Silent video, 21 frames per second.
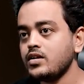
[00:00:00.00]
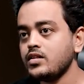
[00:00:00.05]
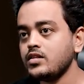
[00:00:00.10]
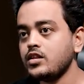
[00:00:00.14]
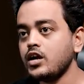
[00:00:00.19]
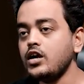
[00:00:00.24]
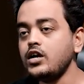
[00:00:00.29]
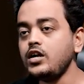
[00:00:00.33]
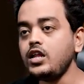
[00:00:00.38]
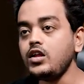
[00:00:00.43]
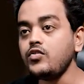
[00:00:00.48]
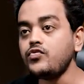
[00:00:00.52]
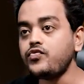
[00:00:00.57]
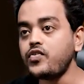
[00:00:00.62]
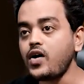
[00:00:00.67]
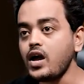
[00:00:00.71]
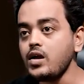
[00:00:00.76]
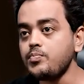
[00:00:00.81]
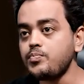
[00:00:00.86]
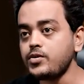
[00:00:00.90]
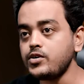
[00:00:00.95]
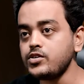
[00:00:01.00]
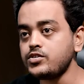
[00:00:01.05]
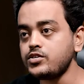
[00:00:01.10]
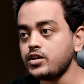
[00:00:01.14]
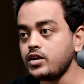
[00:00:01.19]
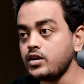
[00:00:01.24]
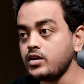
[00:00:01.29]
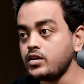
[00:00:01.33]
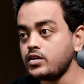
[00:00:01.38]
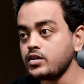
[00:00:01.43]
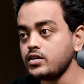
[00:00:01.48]

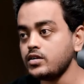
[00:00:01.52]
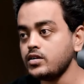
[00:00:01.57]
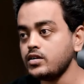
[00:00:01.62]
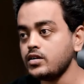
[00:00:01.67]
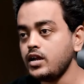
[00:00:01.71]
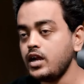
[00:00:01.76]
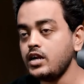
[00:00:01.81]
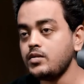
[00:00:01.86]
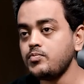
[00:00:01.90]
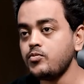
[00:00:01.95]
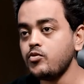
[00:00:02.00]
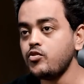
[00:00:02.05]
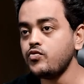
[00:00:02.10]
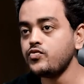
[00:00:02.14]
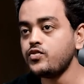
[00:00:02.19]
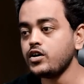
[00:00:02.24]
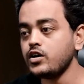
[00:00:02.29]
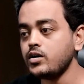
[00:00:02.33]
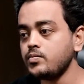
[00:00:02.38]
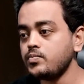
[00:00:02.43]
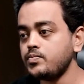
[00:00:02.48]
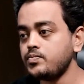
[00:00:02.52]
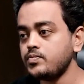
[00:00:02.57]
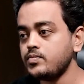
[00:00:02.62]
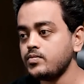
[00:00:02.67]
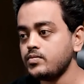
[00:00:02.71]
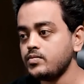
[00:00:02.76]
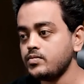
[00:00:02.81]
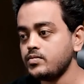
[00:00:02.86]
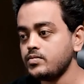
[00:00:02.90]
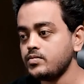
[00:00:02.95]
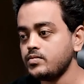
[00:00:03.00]
35% it moved up,